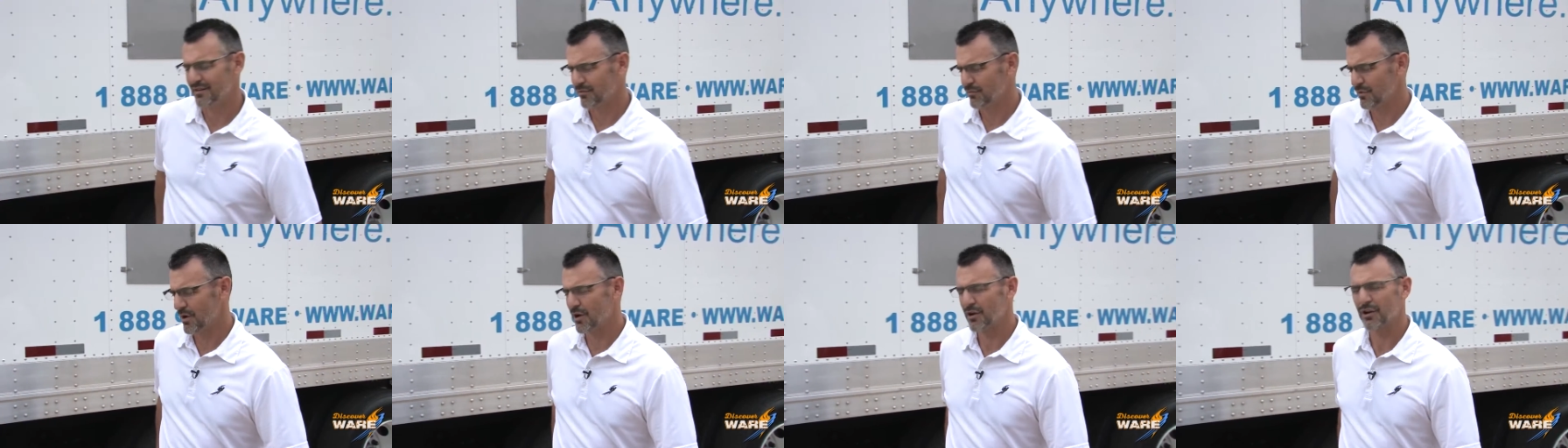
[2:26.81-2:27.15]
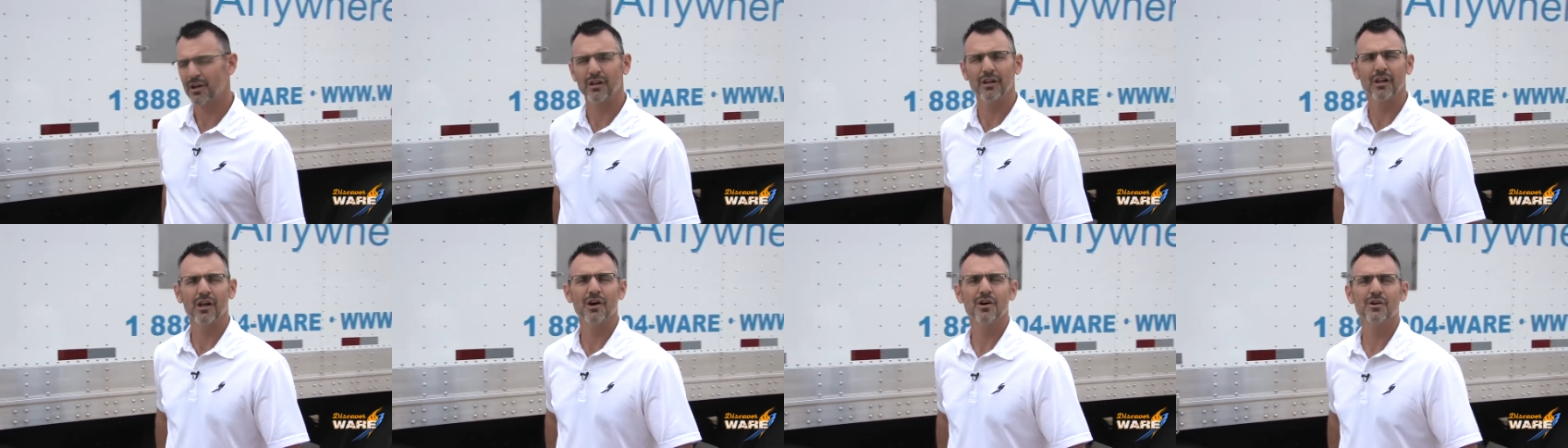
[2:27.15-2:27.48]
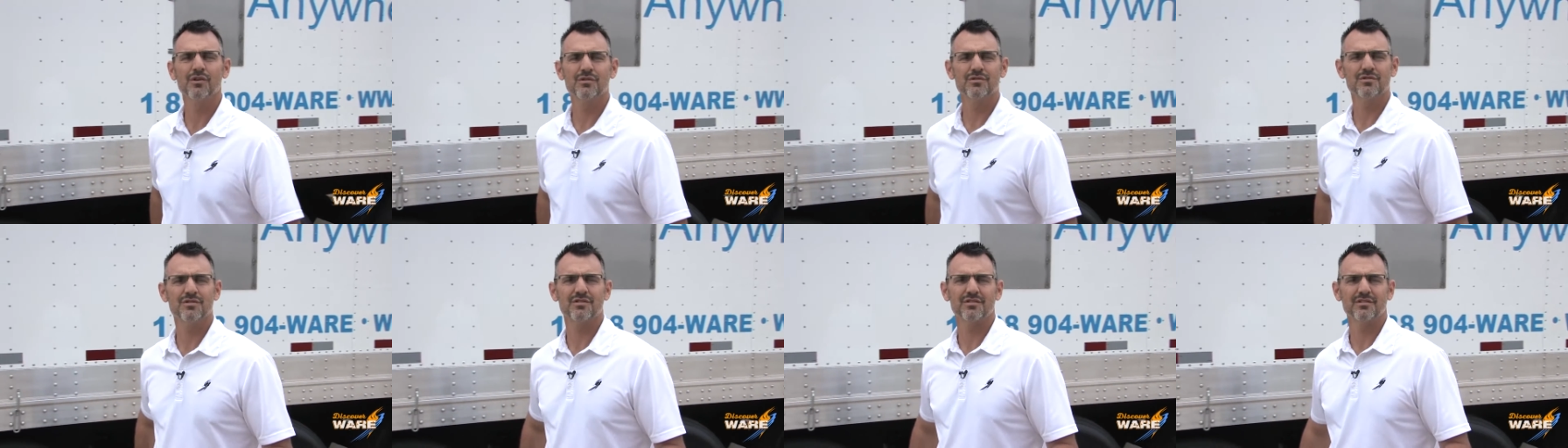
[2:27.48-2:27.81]
Well, to
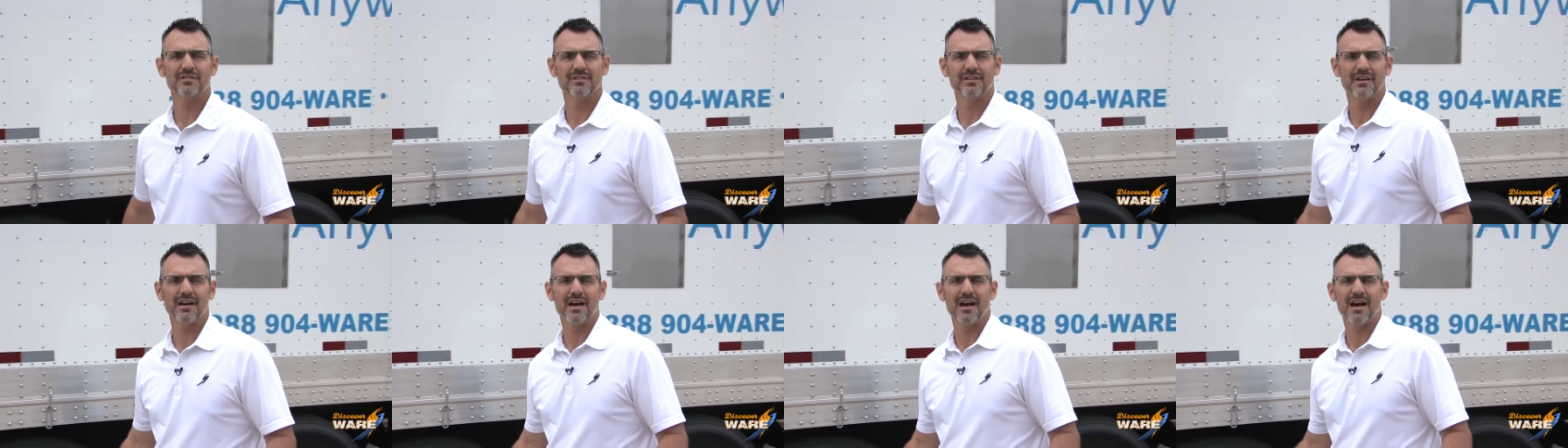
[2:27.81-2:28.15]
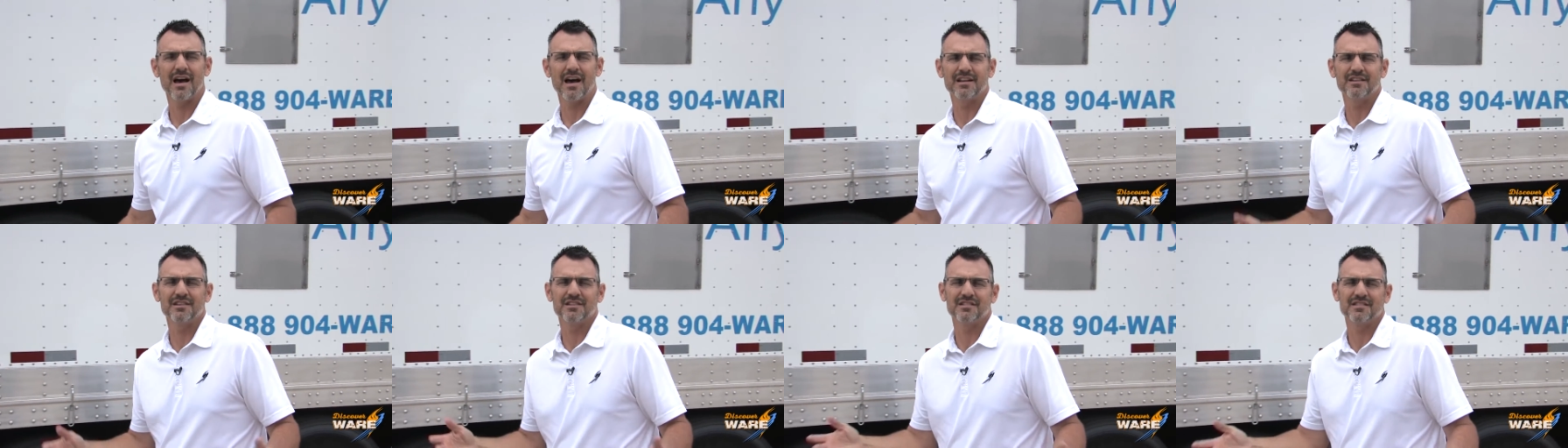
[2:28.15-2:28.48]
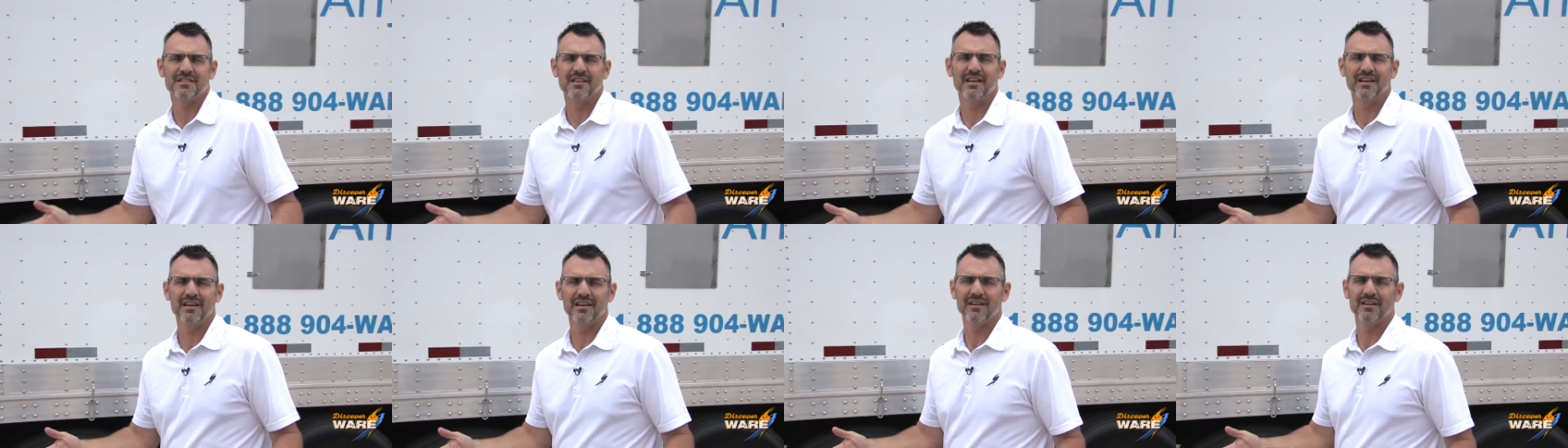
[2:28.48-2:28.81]
close, I just
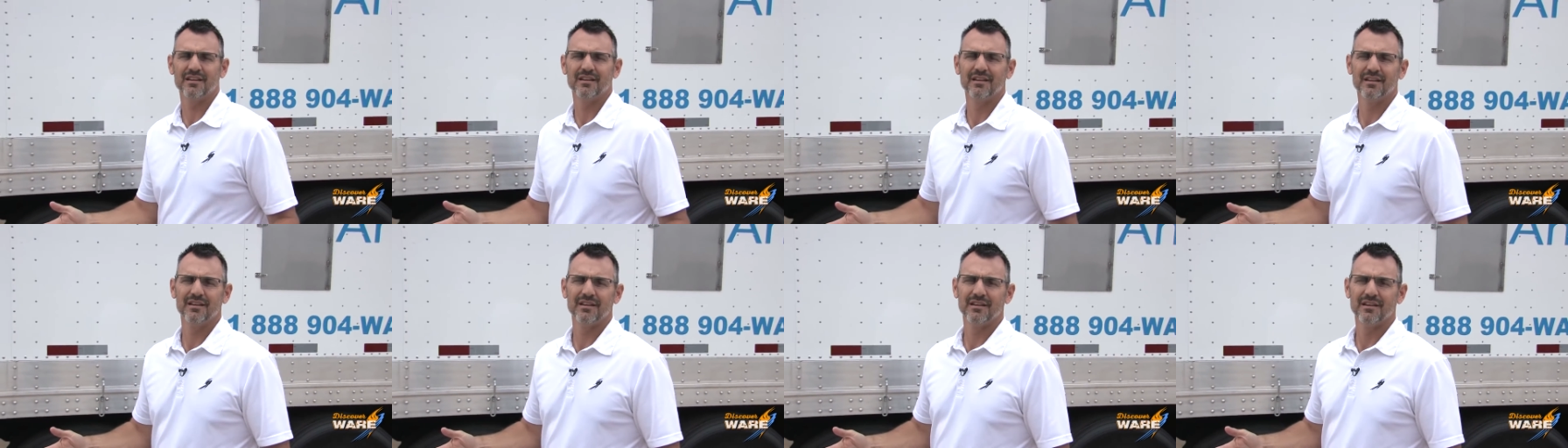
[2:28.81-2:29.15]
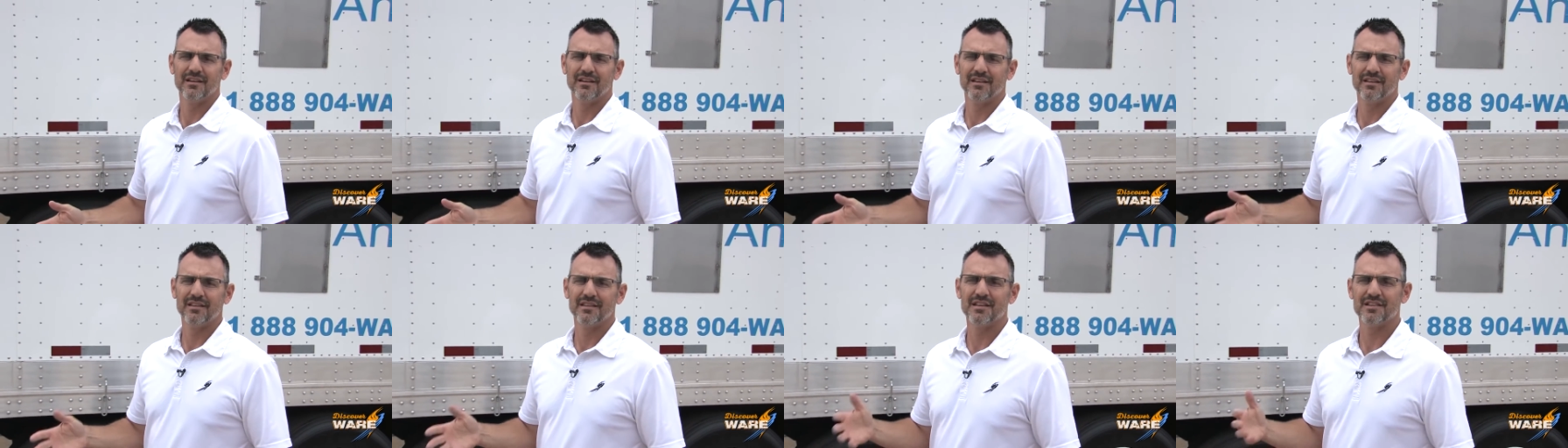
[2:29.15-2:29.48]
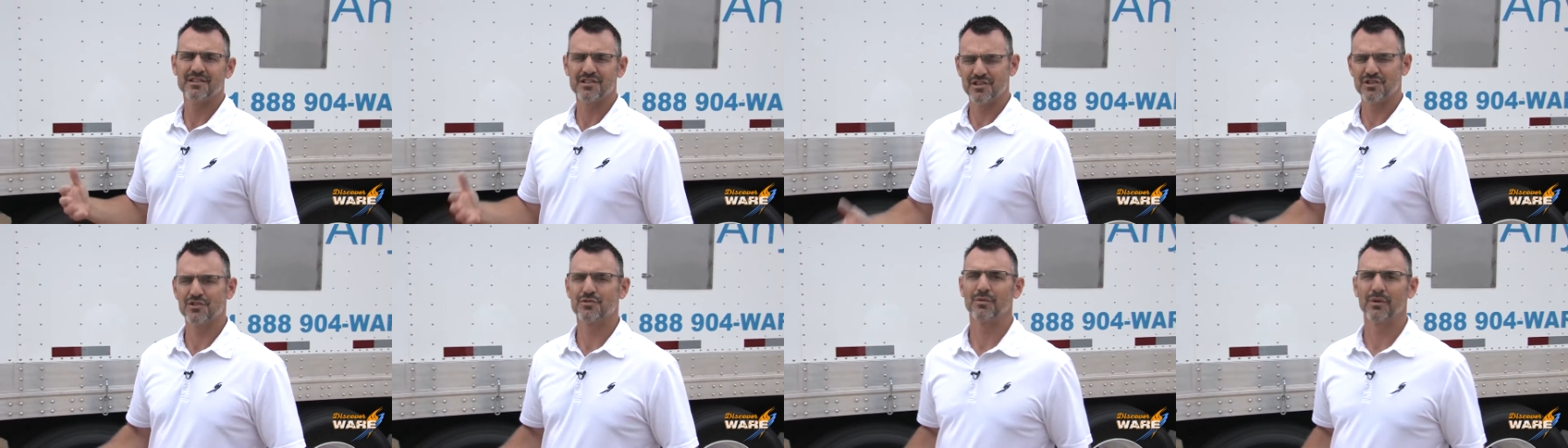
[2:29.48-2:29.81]
think
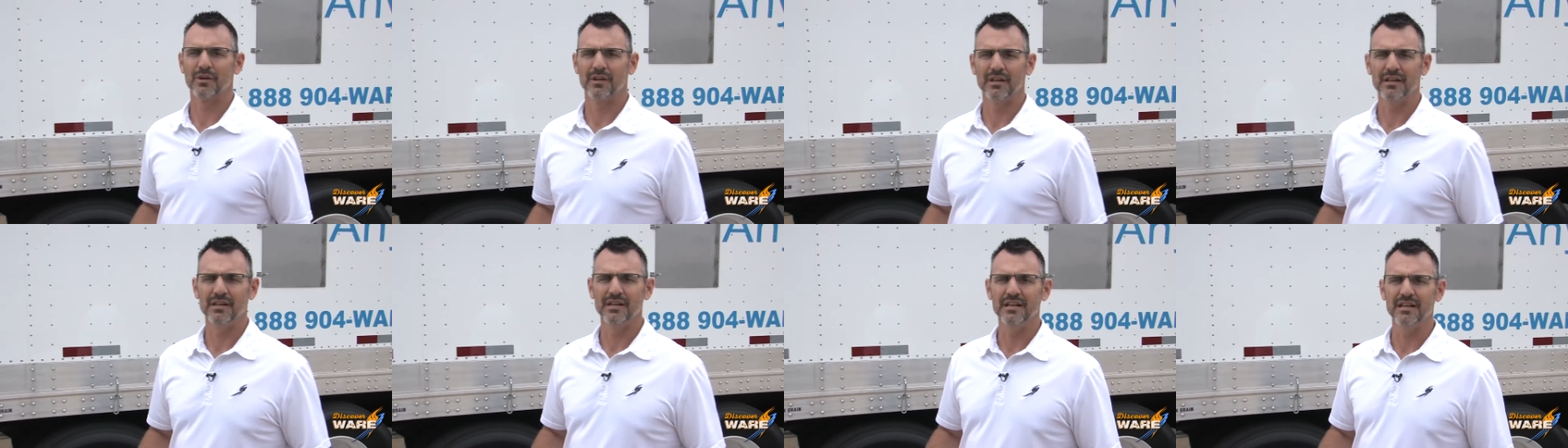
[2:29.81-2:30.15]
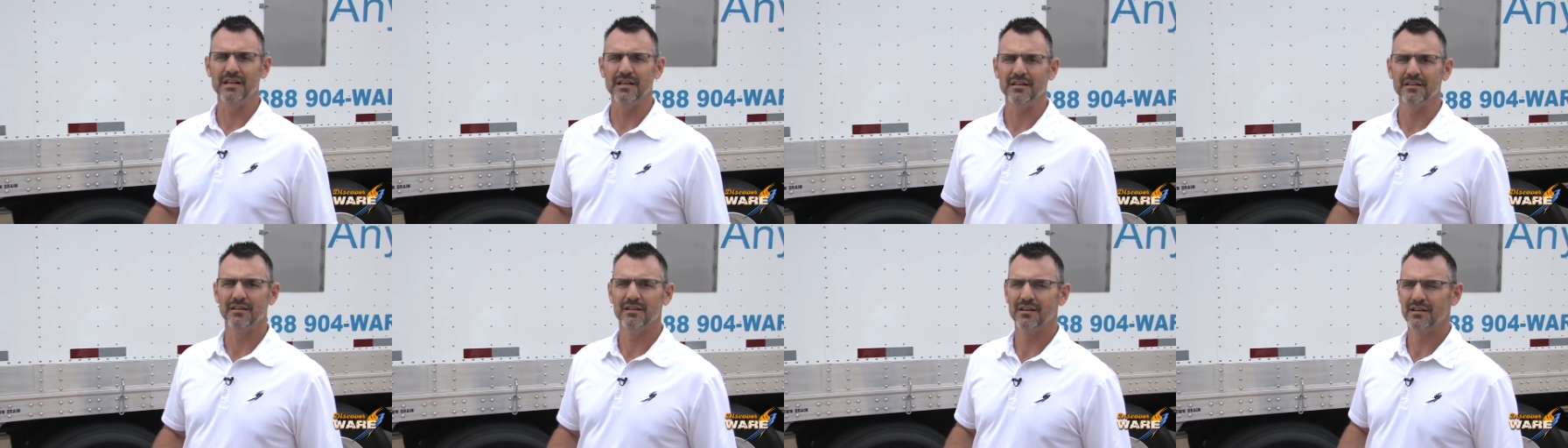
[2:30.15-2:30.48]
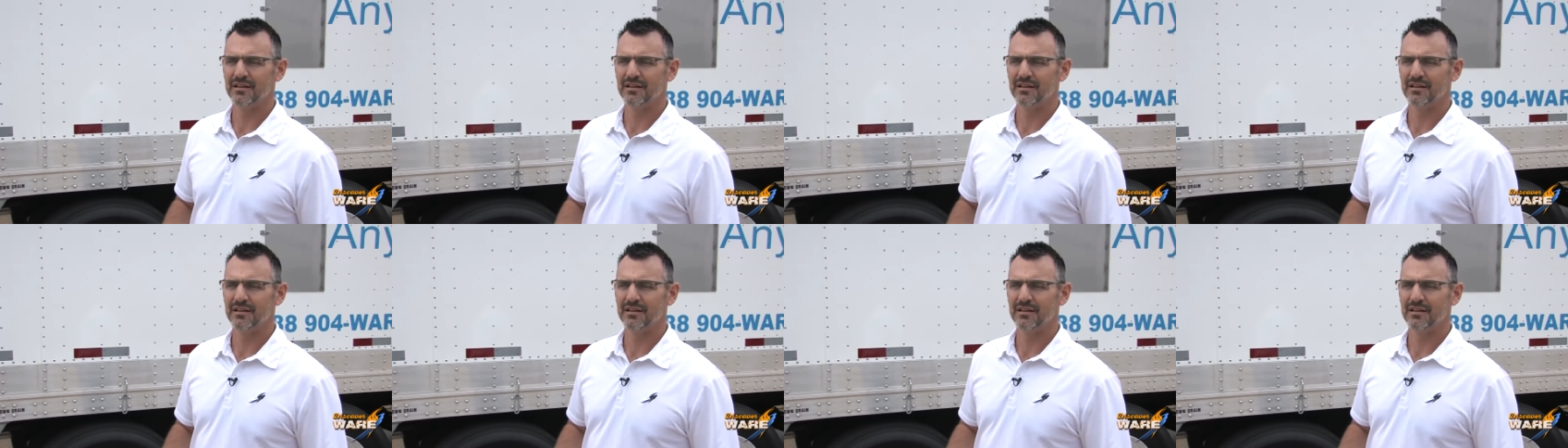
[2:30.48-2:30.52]
this is really neat.